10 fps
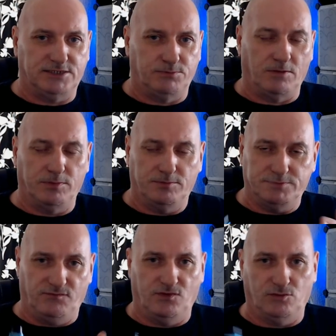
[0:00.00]
problems
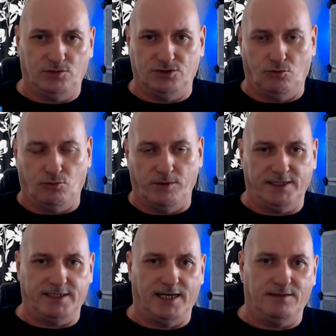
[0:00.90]
even though there's no ribbon
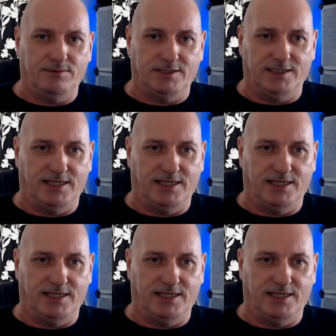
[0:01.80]
cable in there